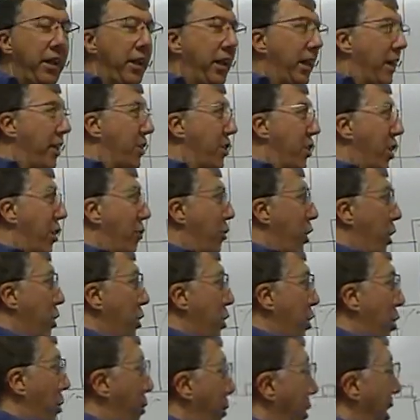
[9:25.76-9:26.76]
So if I was
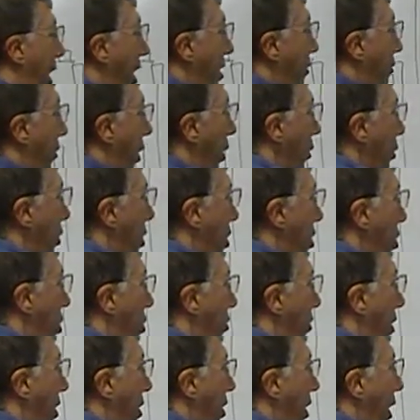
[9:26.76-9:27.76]
to apply a voltage to
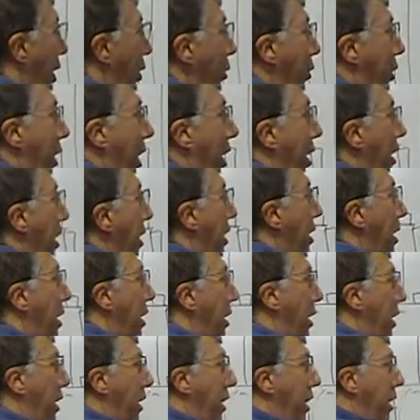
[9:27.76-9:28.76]
very old ink,
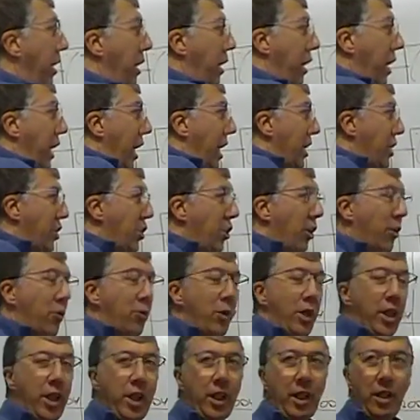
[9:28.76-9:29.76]
it's not
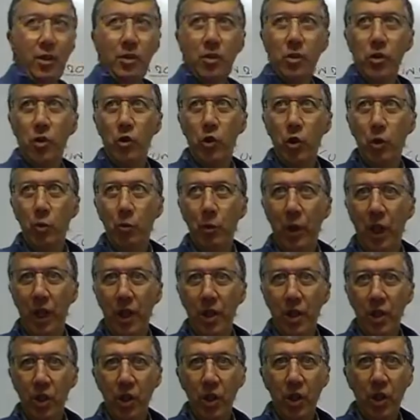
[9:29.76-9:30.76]
really going to do
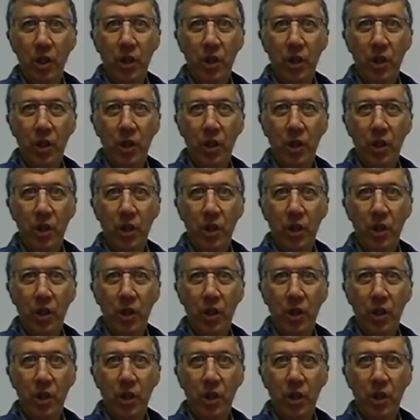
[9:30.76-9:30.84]
much.